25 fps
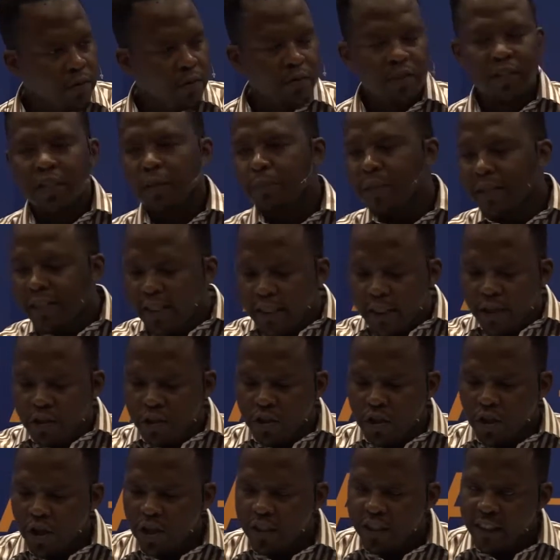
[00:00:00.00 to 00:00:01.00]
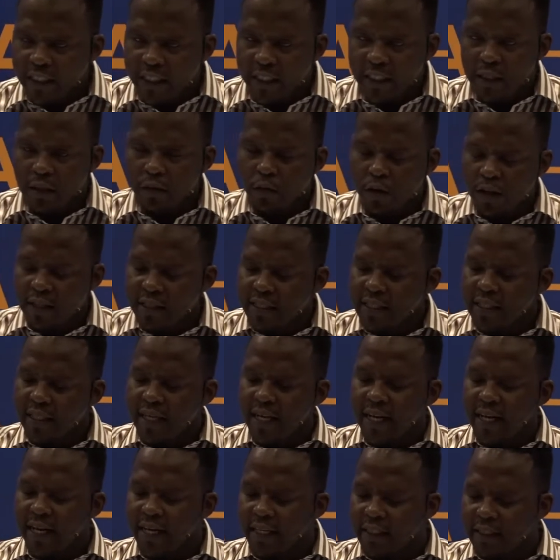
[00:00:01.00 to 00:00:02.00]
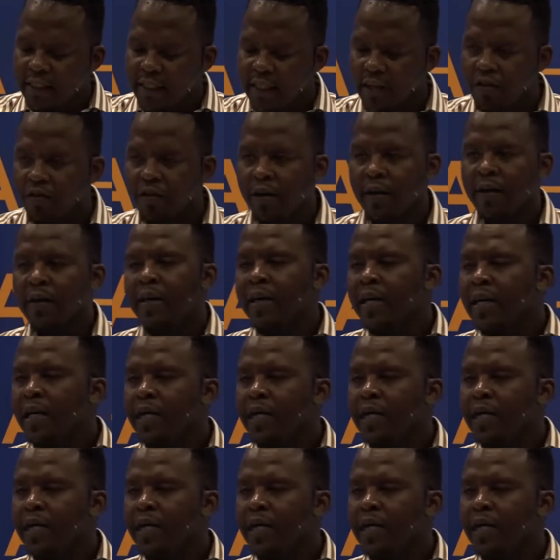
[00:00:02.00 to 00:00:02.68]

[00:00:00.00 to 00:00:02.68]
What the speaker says: Typically, you're charging it once a day, etc.